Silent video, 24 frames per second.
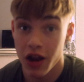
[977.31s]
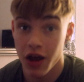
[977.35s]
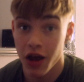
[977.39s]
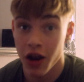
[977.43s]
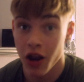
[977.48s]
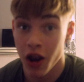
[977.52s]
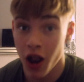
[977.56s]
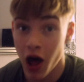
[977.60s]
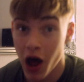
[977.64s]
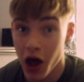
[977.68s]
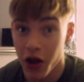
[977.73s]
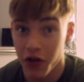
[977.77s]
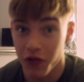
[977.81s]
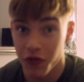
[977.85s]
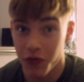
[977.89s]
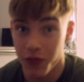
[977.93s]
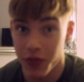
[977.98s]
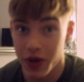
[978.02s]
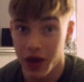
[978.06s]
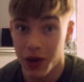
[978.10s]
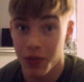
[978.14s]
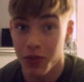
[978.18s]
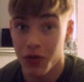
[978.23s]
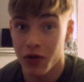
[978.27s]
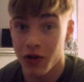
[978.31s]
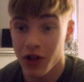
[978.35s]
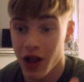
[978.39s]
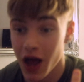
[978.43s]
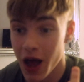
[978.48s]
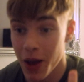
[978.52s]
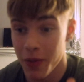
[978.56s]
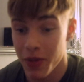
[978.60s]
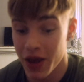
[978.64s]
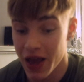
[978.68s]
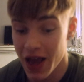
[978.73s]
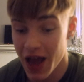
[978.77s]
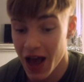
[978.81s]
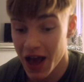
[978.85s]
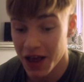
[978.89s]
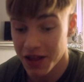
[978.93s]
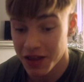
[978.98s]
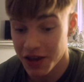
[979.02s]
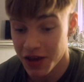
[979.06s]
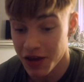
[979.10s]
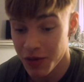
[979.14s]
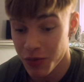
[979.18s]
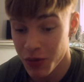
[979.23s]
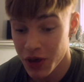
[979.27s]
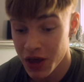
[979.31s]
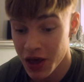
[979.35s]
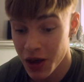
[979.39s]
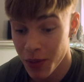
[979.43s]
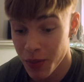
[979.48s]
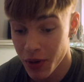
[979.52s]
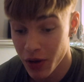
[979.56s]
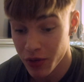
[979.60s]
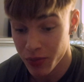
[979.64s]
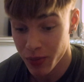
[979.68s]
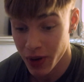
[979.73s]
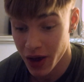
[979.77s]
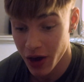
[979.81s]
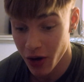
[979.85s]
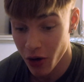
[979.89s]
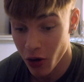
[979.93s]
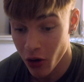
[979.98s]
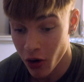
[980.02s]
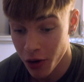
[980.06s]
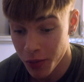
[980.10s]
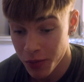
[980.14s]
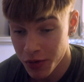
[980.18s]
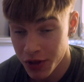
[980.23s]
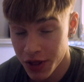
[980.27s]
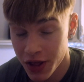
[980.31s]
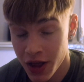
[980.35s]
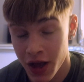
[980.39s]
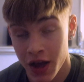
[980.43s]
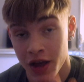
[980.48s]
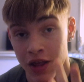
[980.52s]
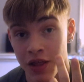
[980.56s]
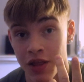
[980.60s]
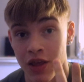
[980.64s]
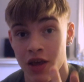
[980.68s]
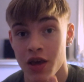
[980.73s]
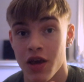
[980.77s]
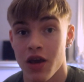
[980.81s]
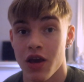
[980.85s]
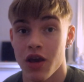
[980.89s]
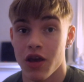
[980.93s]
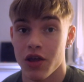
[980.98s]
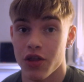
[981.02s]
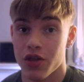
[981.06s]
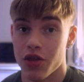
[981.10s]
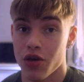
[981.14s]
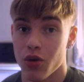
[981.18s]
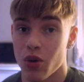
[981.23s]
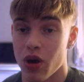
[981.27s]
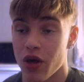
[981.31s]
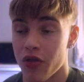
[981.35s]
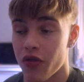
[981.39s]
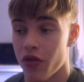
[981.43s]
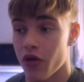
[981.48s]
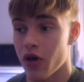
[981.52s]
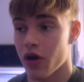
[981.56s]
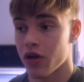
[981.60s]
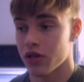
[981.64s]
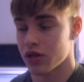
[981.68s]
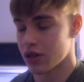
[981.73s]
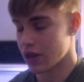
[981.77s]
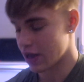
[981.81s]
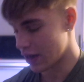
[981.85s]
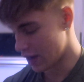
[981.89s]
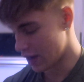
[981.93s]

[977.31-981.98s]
And a lot of people have been asking me about my arm size, so I thought